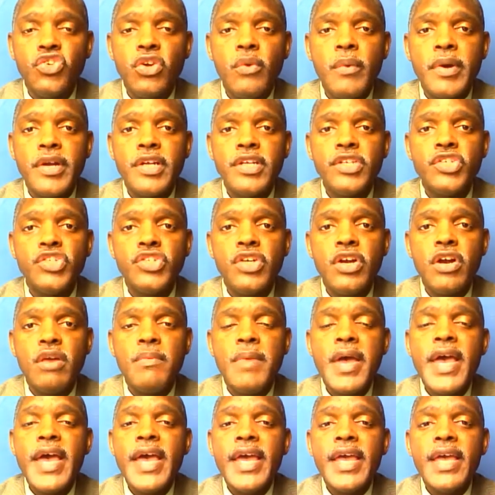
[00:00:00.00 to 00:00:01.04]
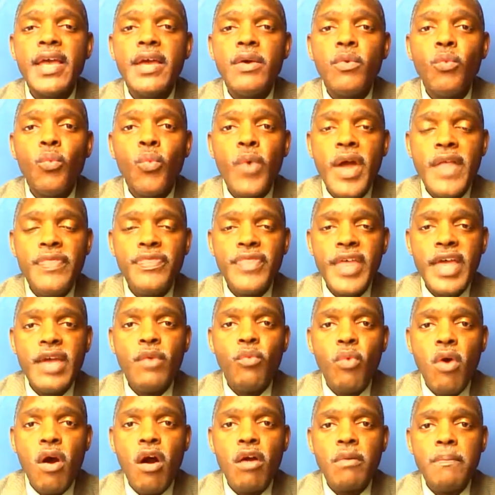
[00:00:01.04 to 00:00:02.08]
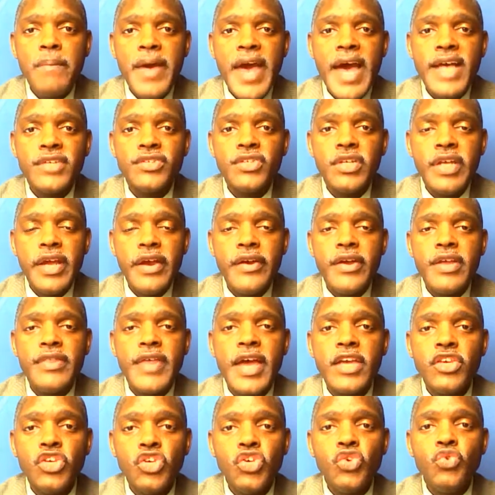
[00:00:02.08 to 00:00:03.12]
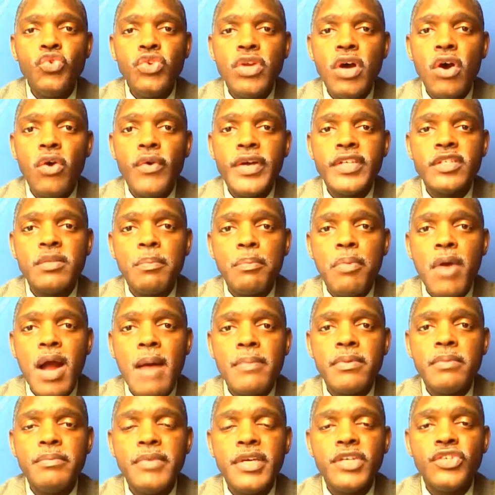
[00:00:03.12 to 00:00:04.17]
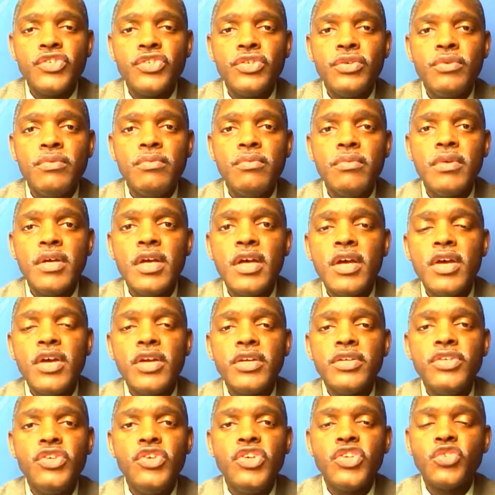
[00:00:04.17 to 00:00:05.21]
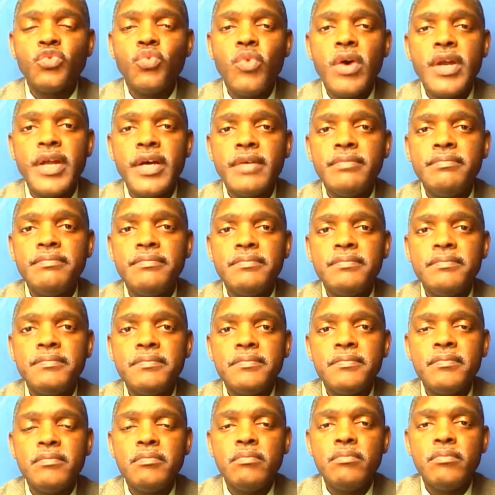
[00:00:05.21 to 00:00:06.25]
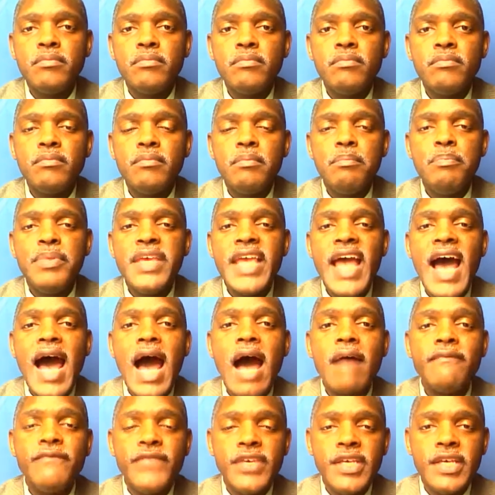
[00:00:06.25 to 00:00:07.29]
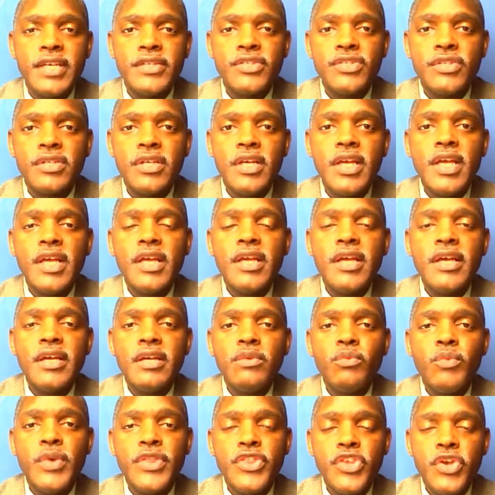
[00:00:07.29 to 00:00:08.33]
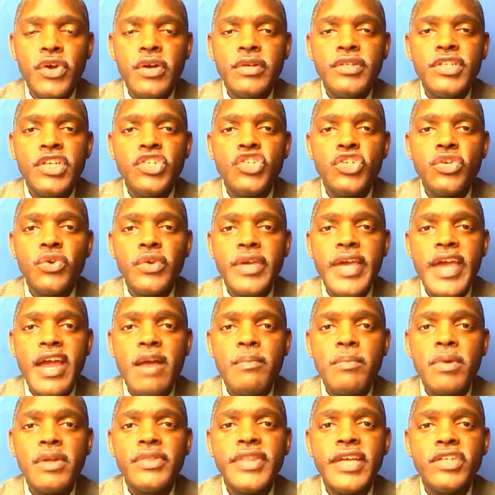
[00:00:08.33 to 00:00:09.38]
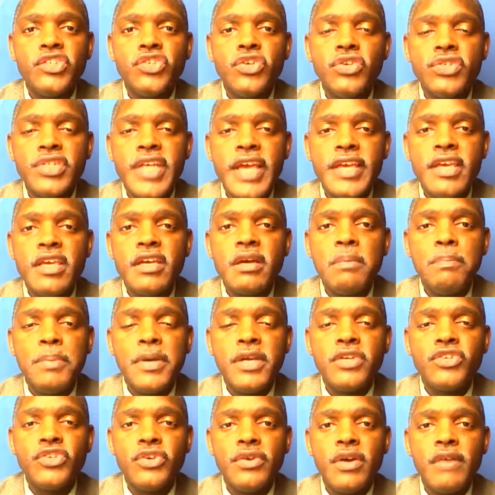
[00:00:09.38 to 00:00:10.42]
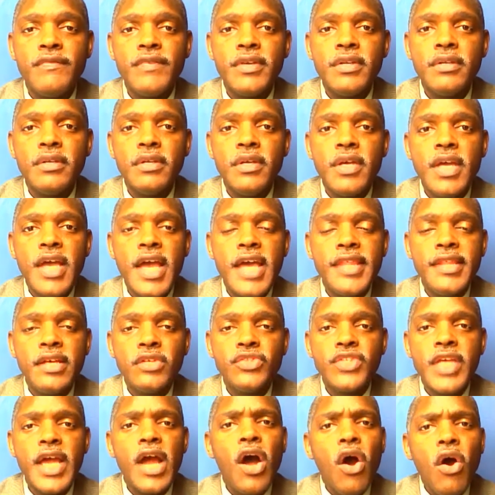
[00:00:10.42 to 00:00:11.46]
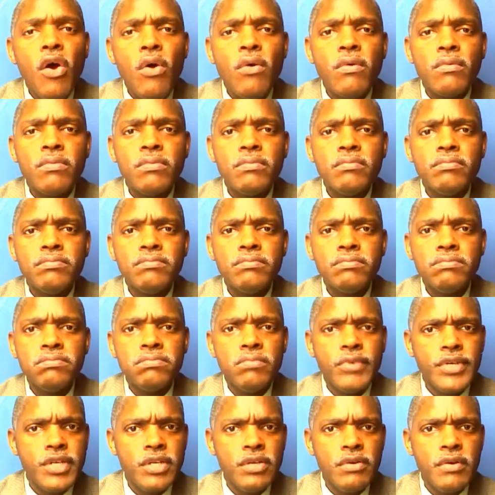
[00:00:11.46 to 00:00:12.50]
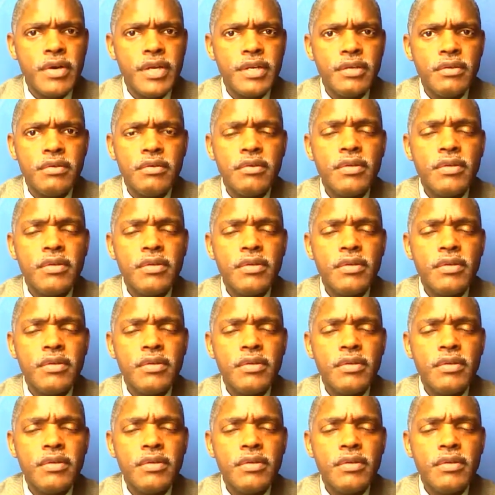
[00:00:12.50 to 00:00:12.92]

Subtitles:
You don't want to disturb. When they walk past an area that you know is a problem issue, you just want to be obvious with your digital camera that you're taking a picture of it. And they'll say, "Oh, what are you doing?"